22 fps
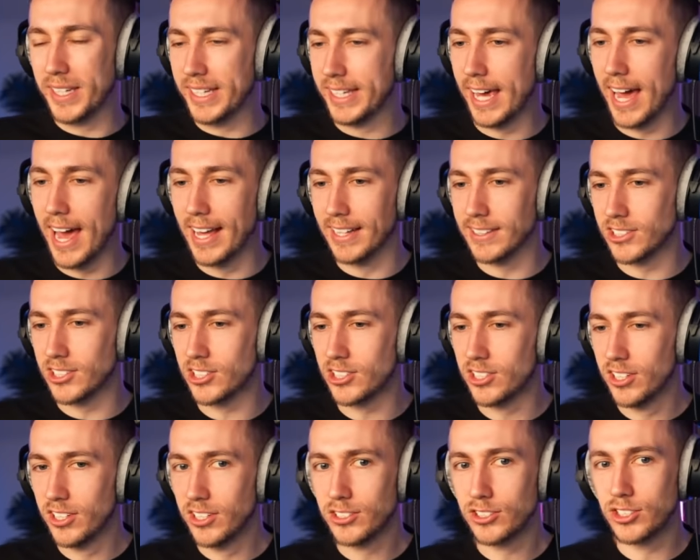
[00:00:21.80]
We get
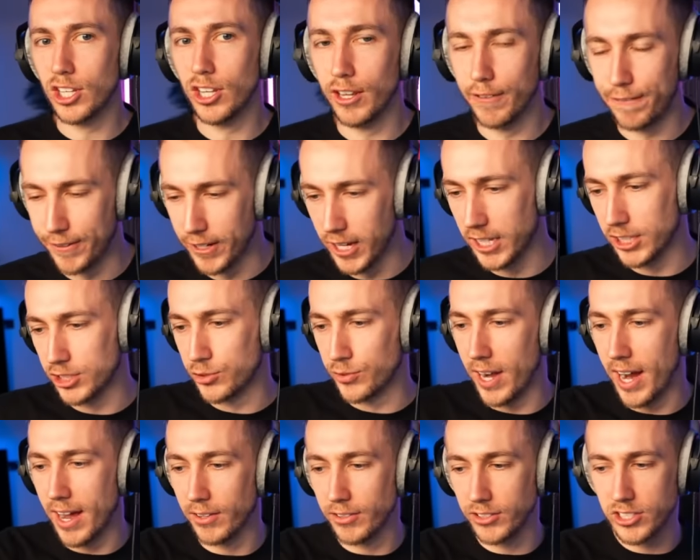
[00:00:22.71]
today, to the first round.
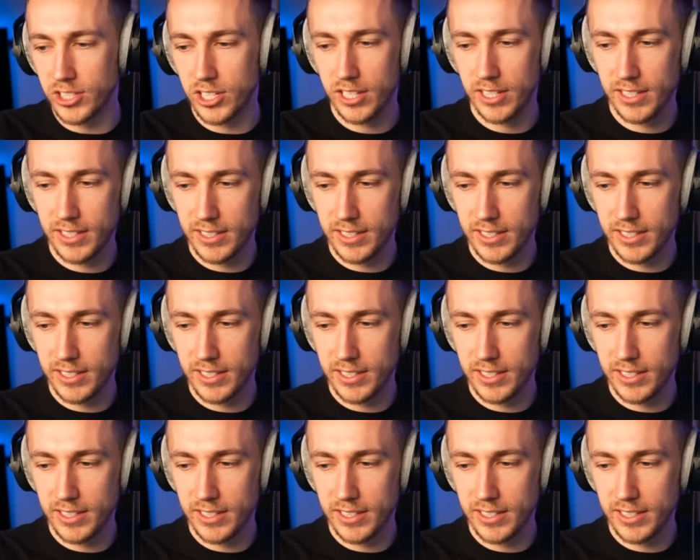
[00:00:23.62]
Beta Squad,